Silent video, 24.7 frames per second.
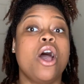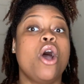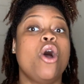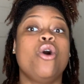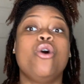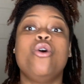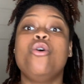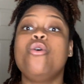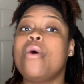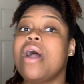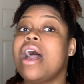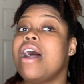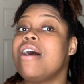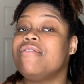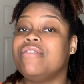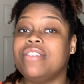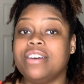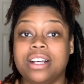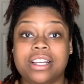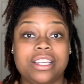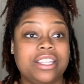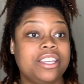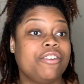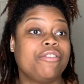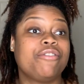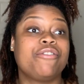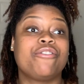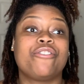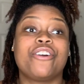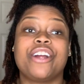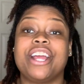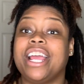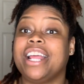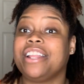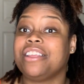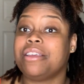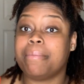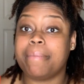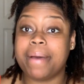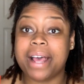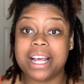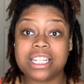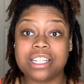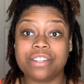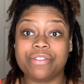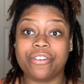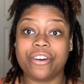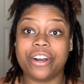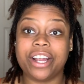whoever, your friend, your
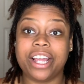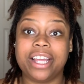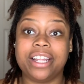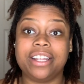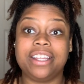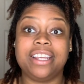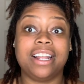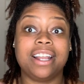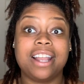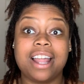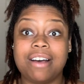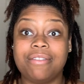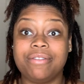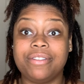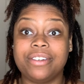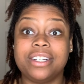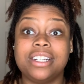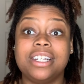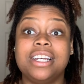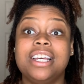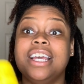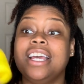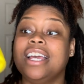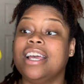best friend, your lover.